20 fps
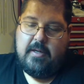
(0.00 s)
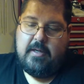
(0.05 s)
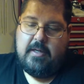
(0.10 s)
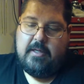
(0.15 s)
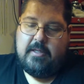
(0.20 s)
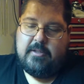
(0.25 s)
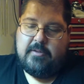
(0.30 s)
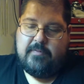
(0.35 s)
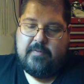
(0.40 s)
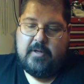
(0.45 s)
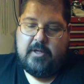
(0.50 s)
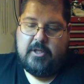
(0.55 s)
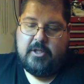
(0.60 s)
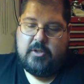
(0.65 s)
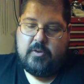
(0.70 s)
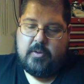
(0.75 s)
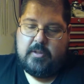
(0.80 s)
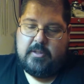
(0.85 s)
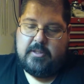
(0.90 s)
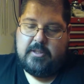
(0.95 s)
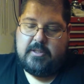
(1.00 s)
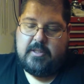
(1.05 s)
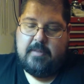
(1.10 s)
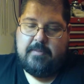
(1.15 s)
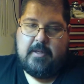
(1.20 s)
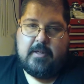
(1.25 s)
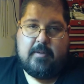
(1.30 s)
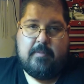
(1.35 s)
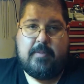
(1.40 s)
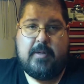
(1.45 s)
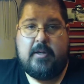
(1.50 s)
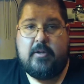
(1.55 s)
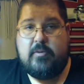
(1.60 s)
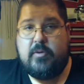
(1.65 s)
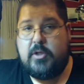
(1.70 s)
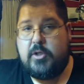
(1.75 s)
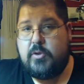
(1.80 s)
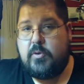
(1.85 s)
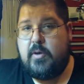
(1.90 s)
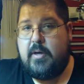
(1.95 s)
It is very short and stubby compared to
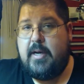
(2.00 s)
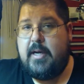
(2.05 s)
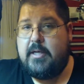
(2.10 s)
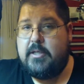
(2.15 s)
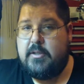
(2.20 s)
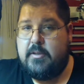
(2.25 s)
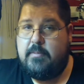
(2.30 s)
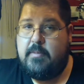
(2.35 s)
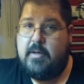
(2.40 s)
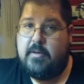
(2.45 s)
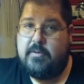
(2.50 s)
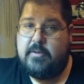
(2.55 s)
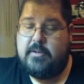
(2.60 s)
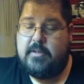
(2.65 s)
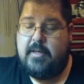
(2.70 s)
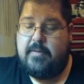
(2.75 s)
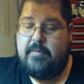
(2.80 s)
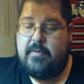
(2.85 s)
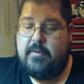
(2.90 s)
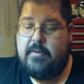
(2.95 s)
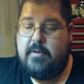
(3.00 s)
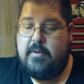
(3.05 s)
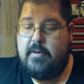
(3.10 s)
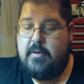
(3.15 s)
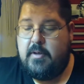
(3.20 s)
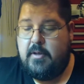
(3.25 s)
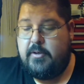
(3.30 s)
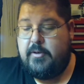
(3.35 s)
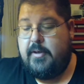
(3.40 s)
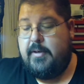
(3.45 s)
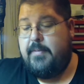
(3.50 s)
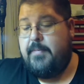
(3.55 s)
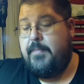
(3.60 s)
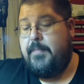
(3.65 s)
a short action Model 700.